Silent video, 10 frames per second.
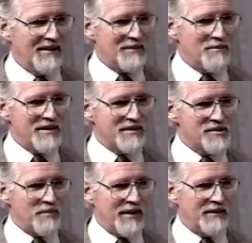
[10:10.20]
Let me
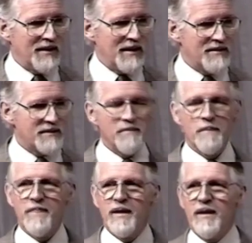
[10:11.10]
explain that.
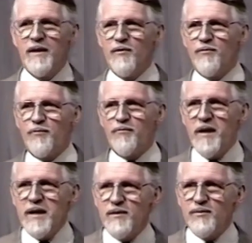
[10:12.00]

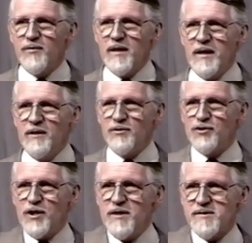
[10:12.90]
Faith in
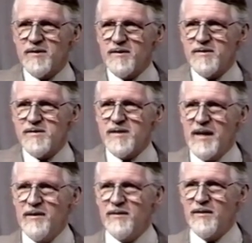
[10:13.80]
Jesus
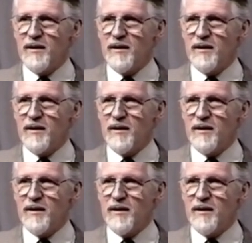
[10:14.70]
in the